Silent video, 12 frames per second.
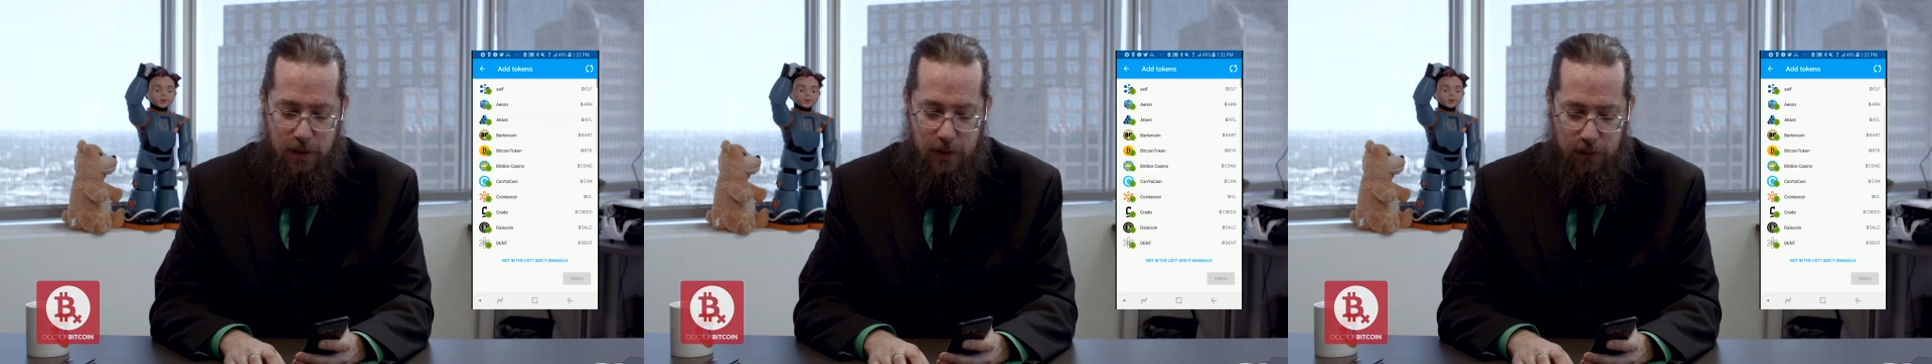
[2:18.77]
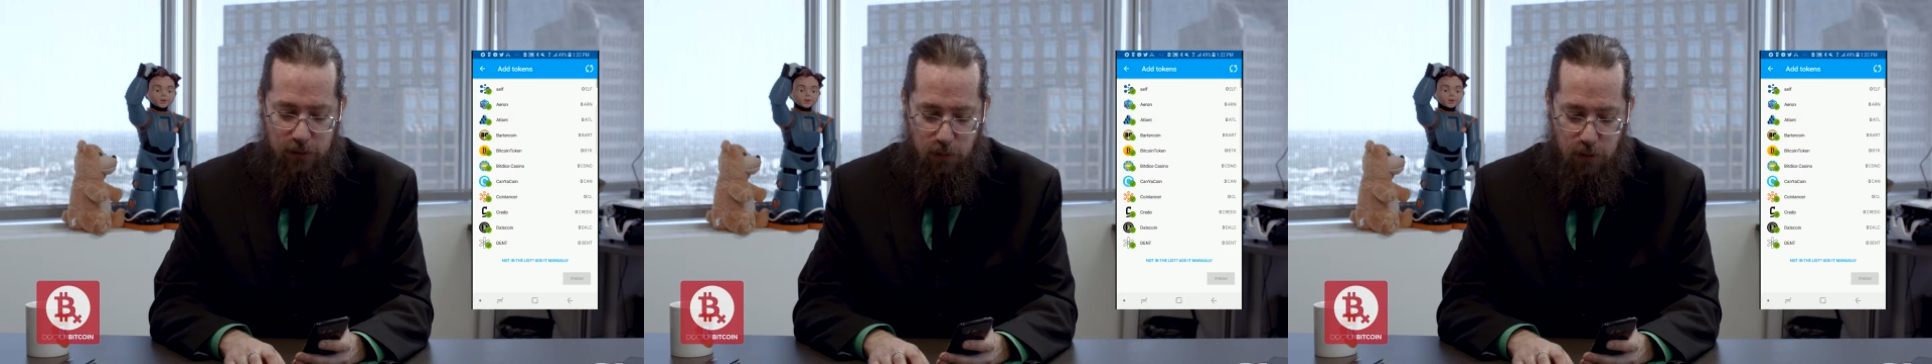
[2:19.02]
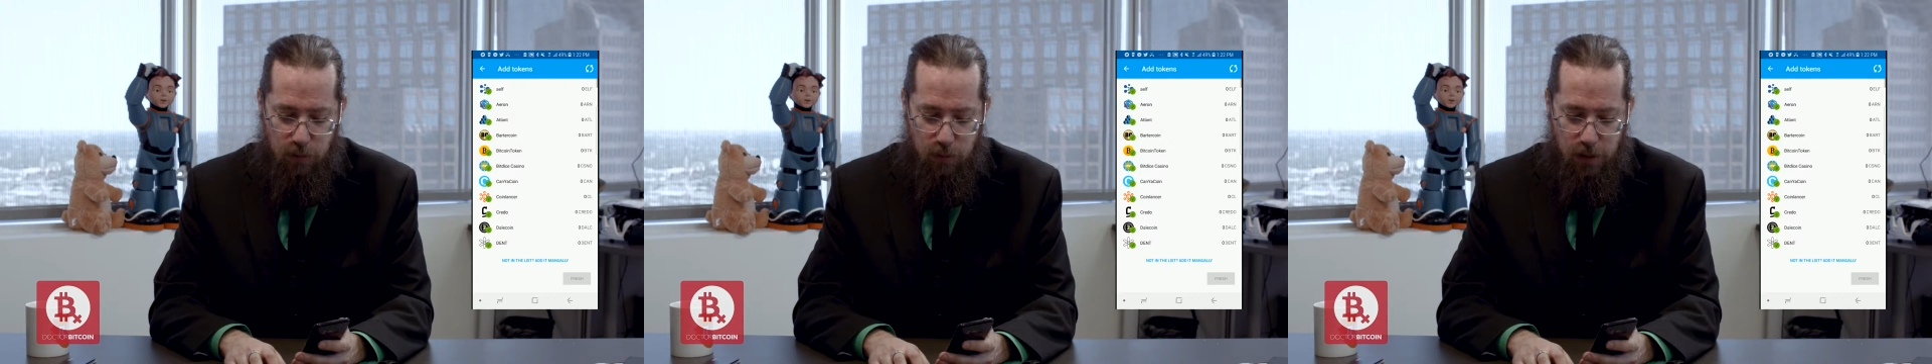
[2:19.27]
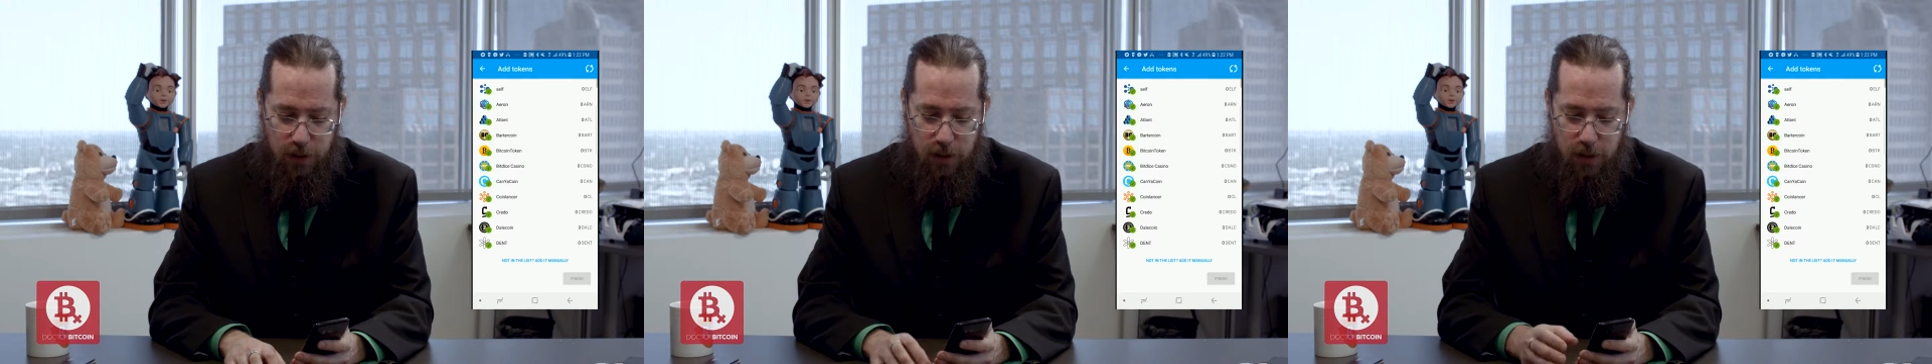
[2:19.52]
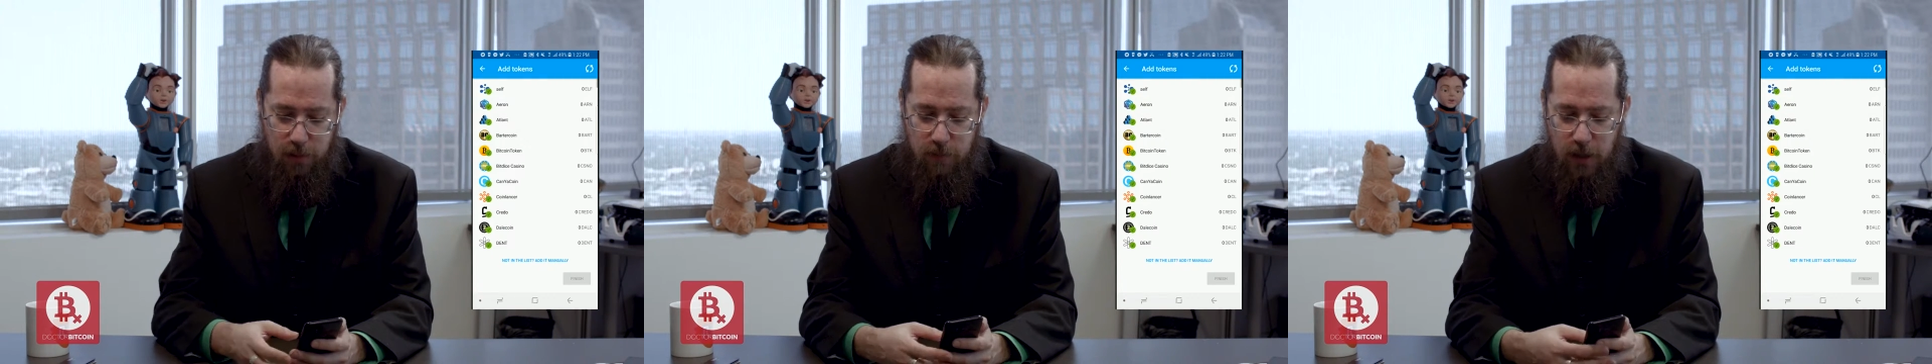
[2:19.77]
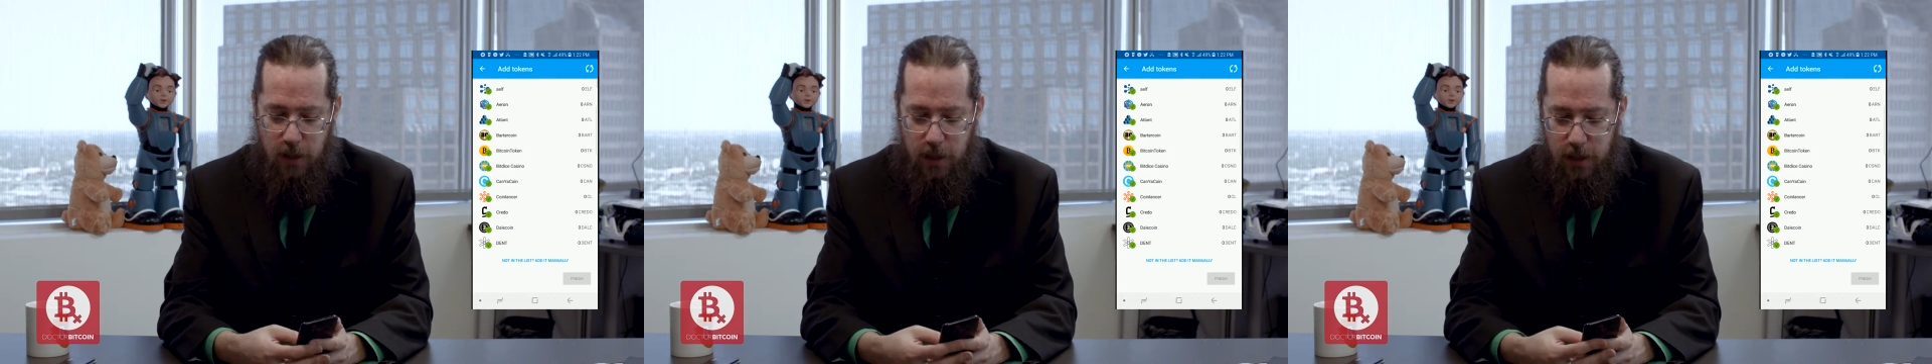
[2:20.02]
That's the one we're working on.
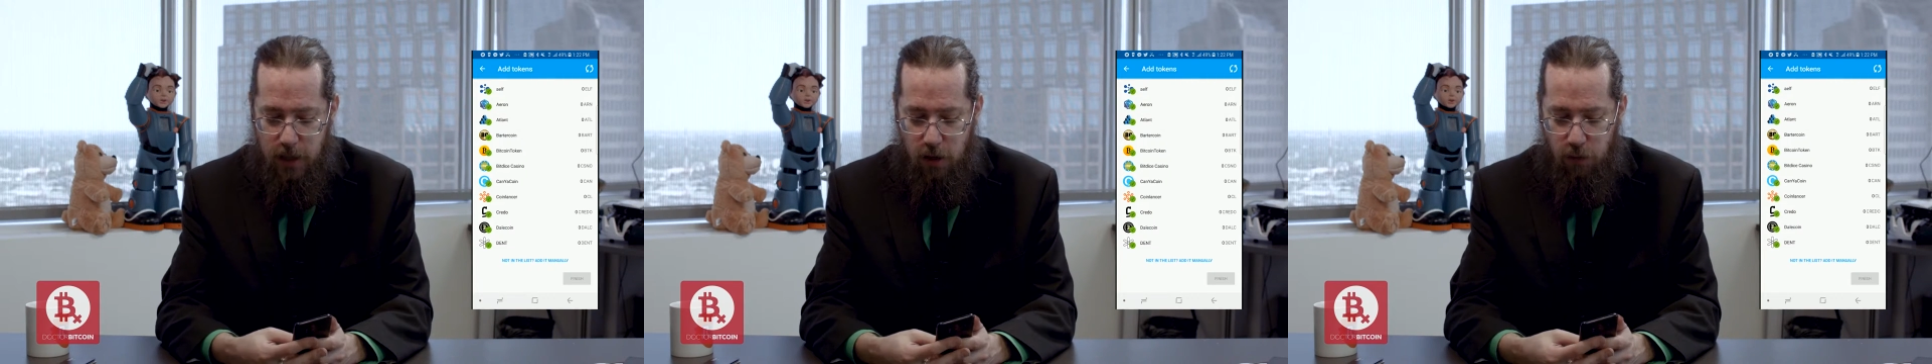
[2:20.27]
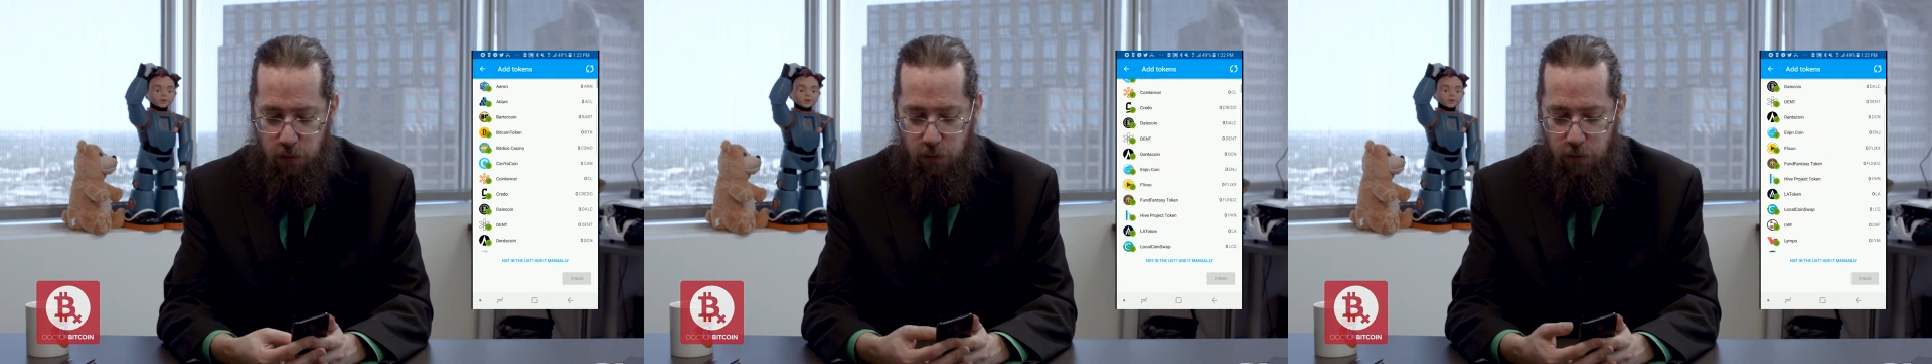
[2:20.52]
Now,